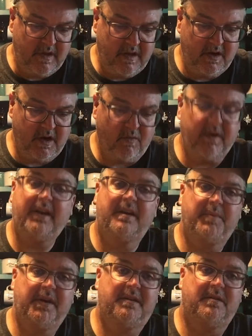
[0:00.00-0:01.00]
You know, we need to
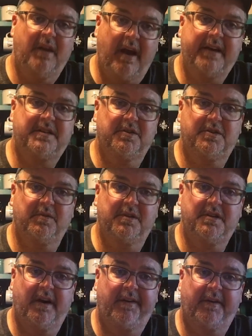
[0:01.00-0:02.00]
be nicer to each
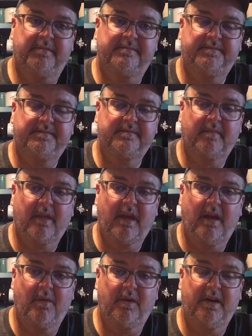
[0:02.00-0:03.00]
other.
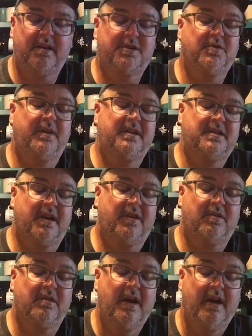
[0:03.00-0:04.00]
We need to treat each
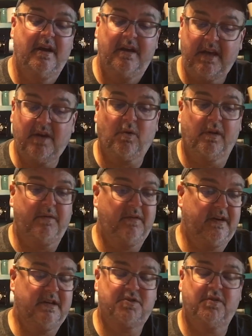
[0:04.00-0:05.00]
other equally. We
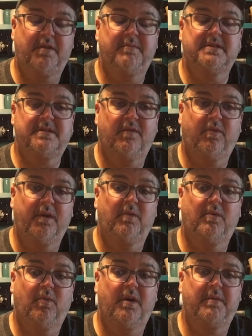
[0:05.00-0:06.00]
need to treat them as if we
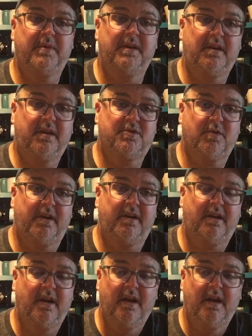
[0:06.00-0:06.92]
would want to be treated.